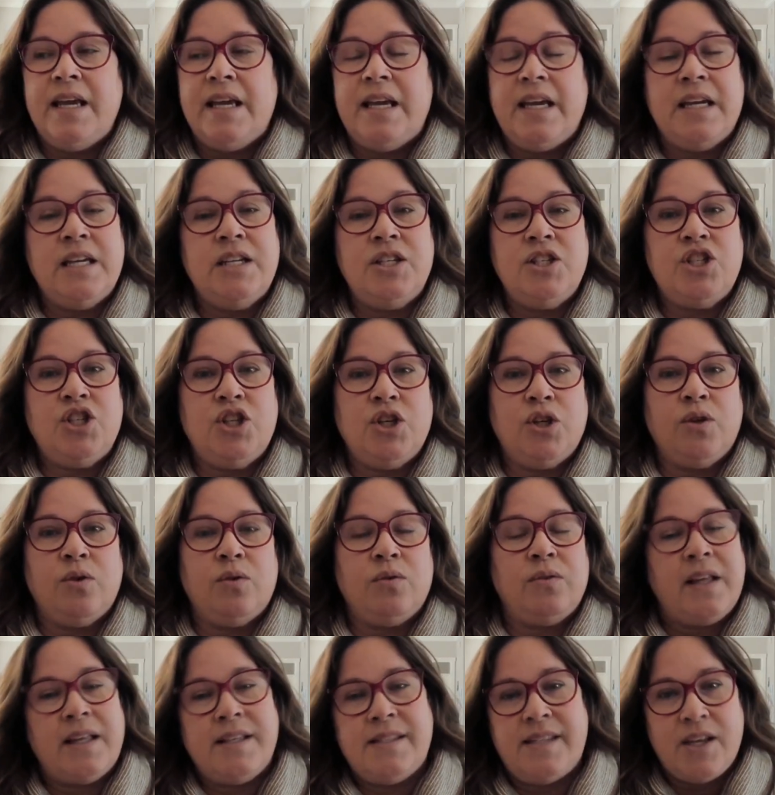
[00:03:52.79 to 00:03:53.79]
into,
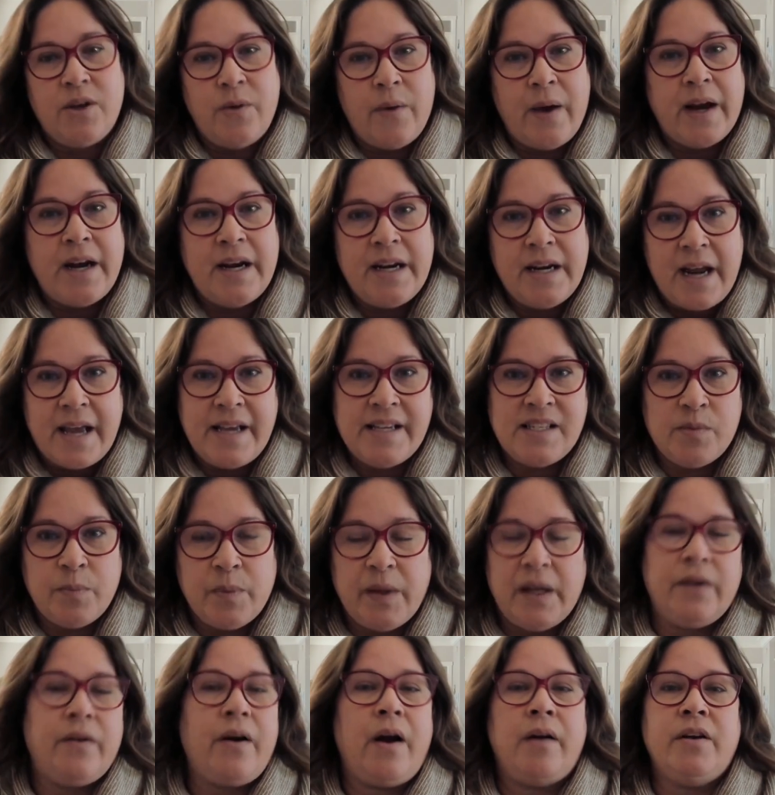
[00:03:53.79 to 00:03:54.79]
let's say you had a nice
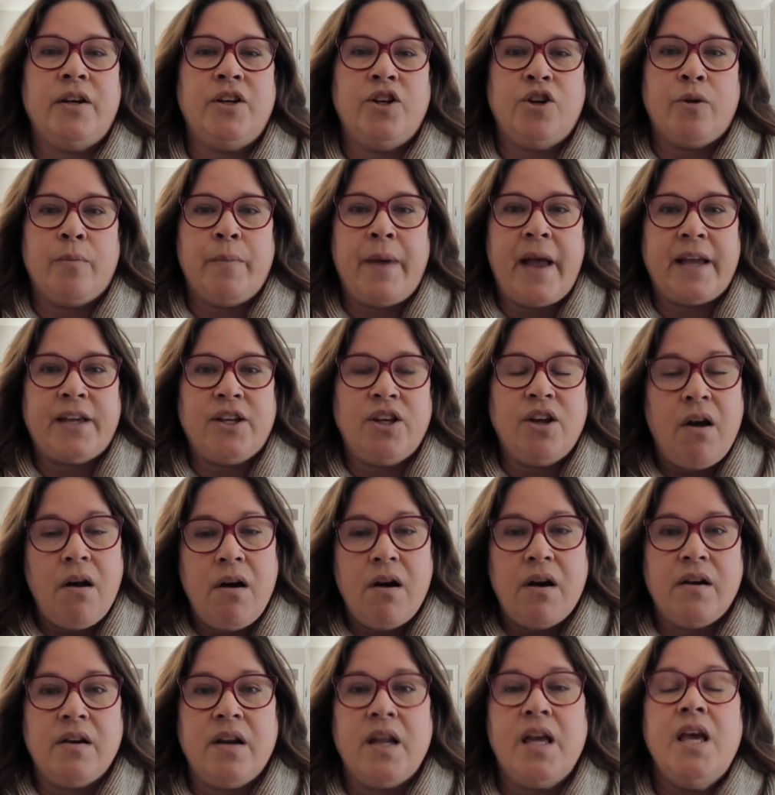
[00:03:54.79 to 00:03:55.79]
playground in your
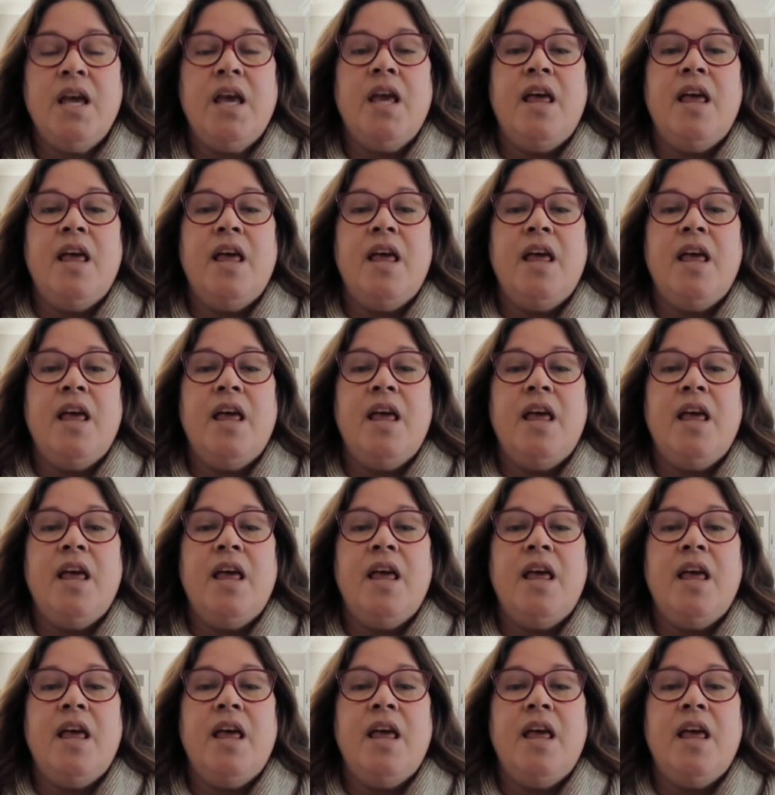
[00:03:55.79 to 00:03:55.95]
backyard,